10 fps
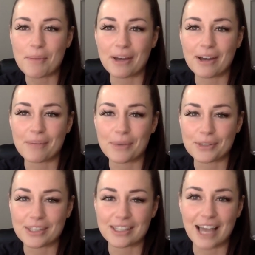But
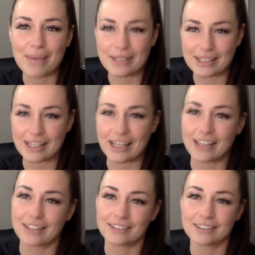most of the time it's just
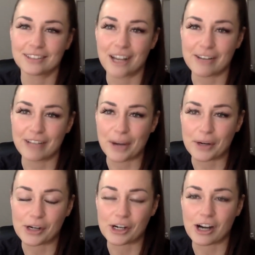like a flower
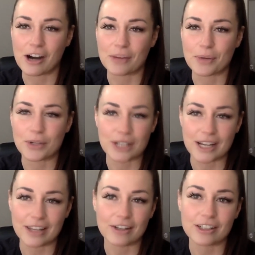or a heart emoji.
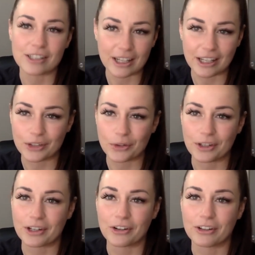I either just like
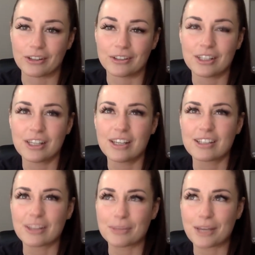ignore it
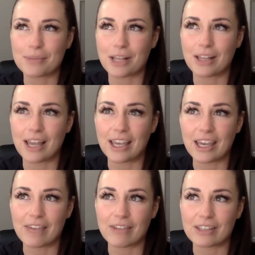or sometimes I'll like
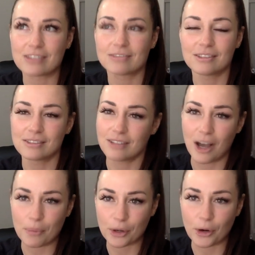it if it's
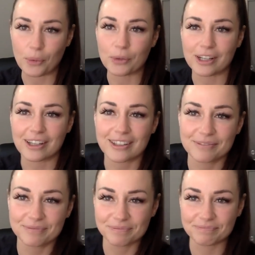appropriate.